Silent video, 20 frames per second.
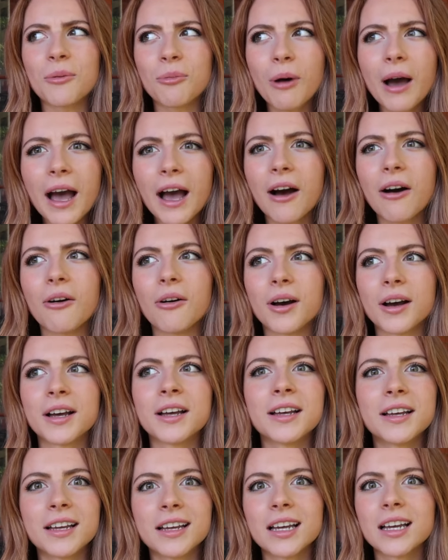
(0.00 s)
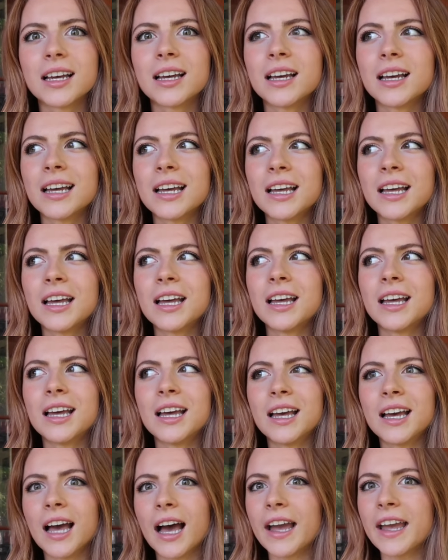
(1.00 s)
wow,
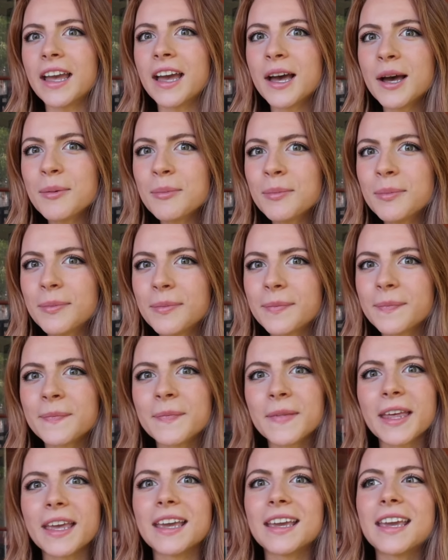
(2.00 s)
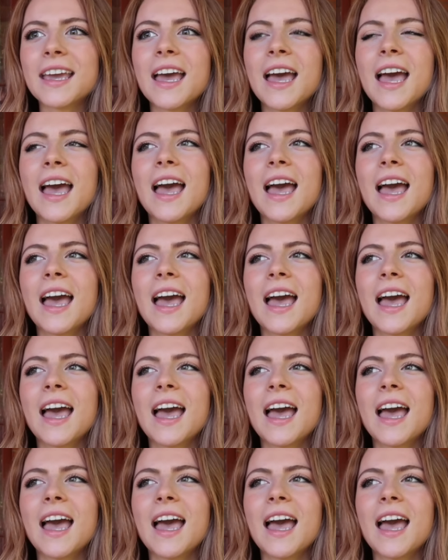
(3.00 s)
I am? Like,